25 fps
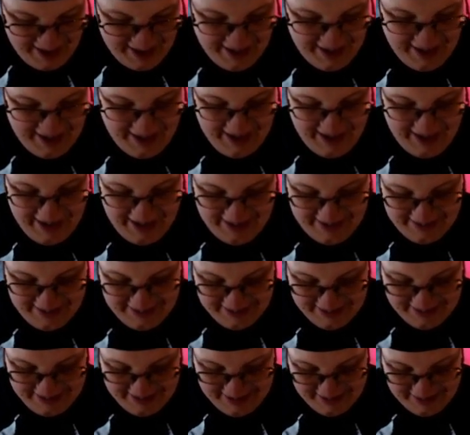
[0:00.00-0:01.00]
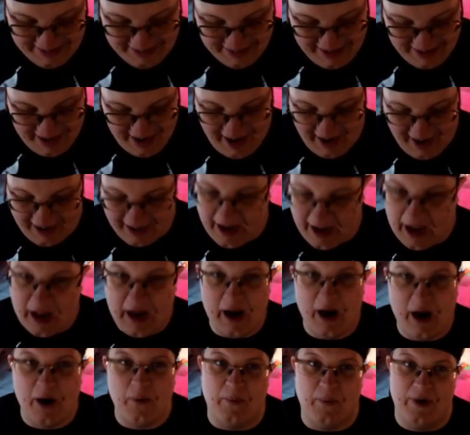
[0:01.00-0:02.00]
And I
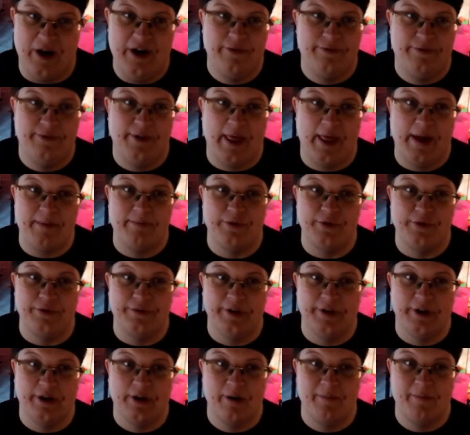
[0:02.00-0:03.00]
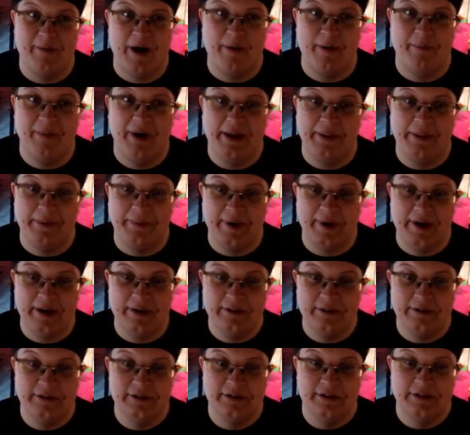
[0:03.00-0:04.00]
cannot wait for that movie to come out, by the way.
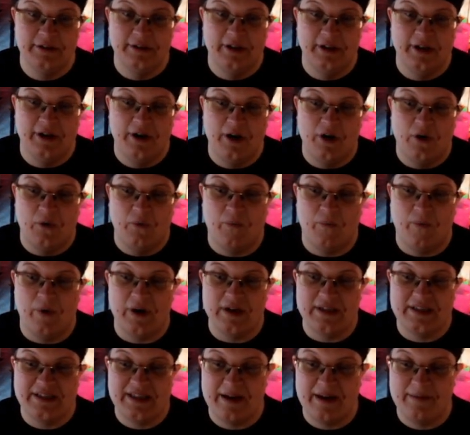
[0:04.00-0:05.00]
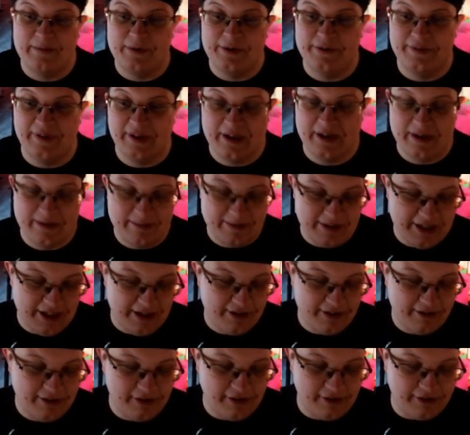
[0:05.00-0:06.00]
Once that movie comes
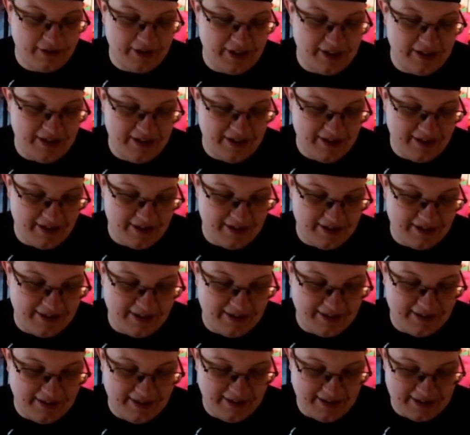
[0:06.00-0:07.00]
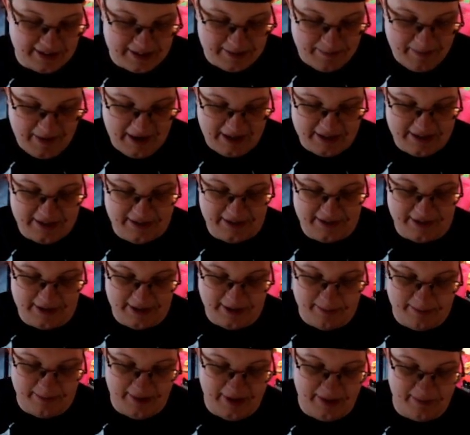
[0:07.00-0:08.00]
out, you can expect there
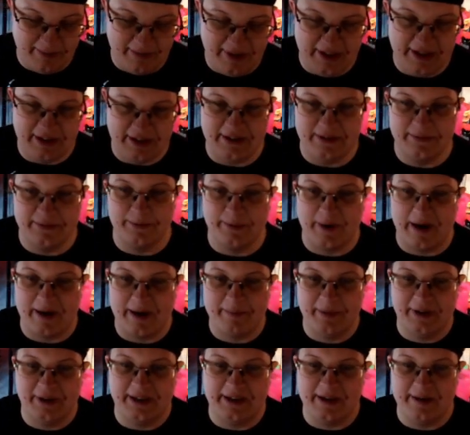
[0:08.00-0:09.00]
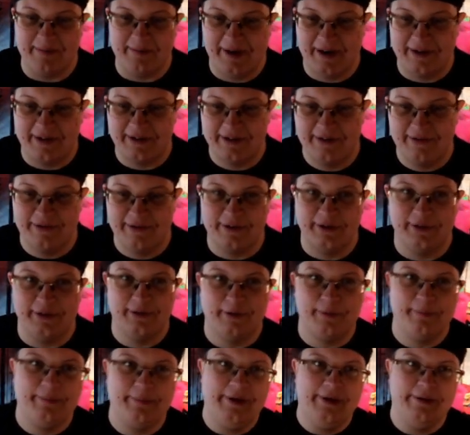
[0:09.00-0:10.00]
to be me rambling about it for a
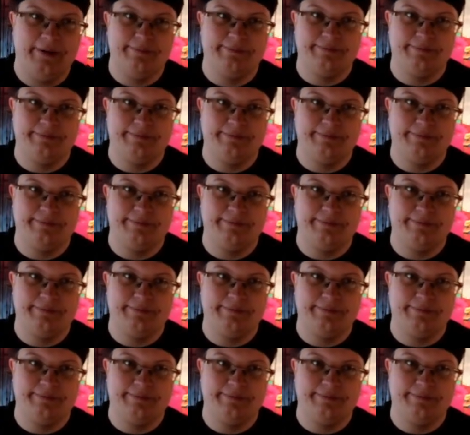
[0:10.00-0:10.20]
little bit.